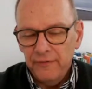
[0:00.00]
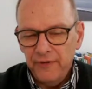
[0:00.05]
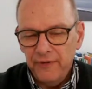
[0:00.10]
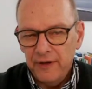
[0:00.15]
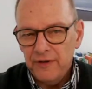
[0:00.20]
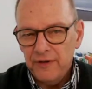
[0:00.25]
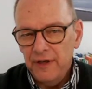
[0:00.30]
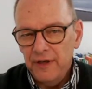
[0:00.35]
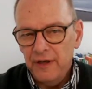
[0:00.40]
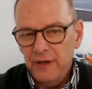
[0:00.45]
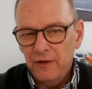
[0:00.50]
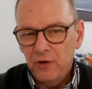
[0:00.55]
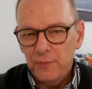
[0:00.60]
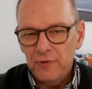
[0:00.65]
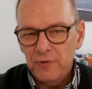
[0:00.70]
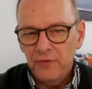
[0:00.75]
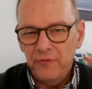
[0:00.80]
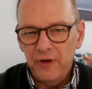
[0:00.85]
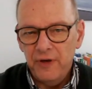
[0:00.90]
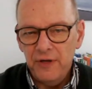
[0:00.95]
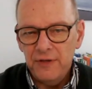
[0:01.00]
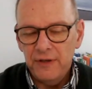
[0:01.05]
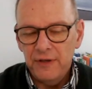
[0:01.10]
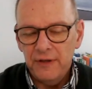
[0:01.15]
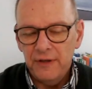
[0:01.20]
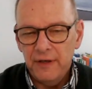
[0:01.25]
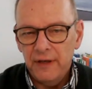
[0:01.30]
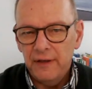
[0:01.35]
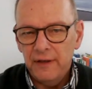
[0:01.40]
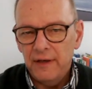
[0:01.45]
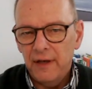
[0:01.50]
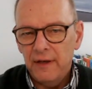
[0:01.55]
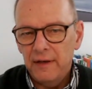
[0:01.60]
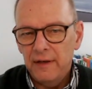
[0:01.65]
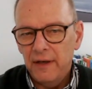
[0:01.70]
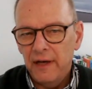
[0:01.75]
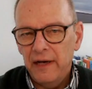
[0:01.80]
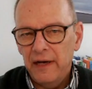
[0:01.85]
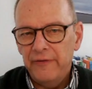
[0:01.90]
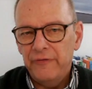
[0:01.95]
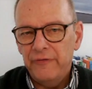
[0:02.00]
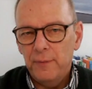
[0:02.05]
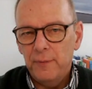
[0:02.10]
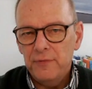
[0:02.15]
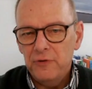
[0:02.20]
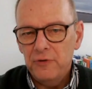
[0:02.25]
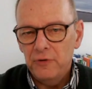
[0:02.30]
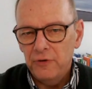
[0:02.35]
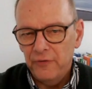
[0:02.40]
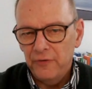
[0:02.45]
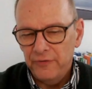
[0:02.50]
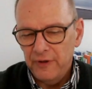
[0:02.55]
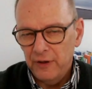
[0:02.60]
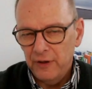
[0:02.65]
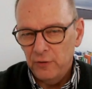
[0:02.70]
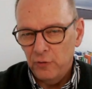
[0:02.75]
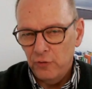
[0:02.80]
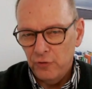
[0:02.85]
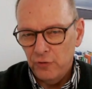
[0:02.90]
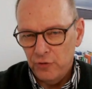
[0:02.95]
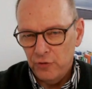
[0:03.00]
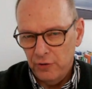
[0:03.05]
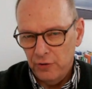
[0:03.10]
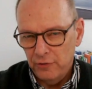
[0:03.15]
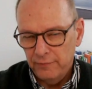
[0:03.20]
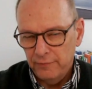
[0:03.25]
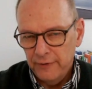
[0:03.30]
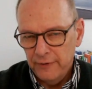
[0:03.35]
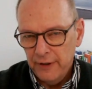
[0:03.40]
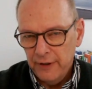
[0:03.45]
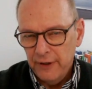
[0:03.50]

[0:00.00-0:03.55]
fascinating observation, and I've observed that also.